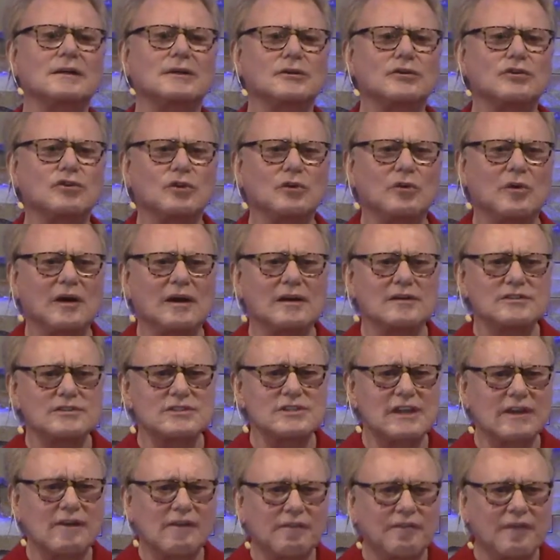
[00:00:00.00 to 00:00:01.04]
to
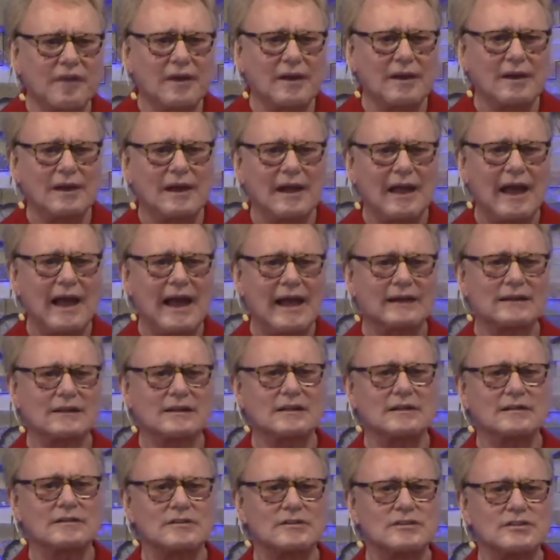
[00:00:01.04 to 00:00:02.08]
ourselves at
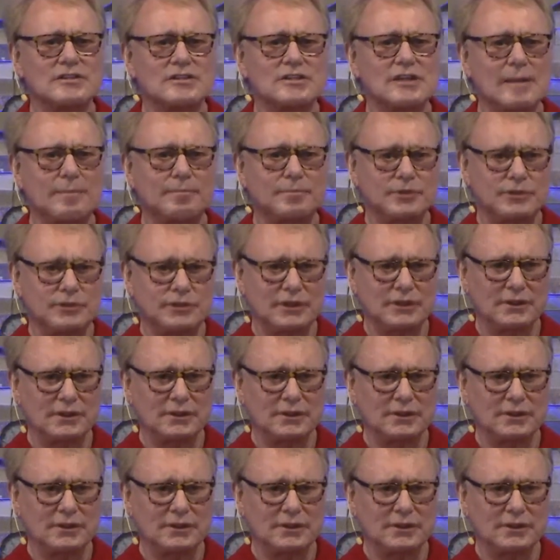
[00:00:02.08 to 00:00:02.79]
conception.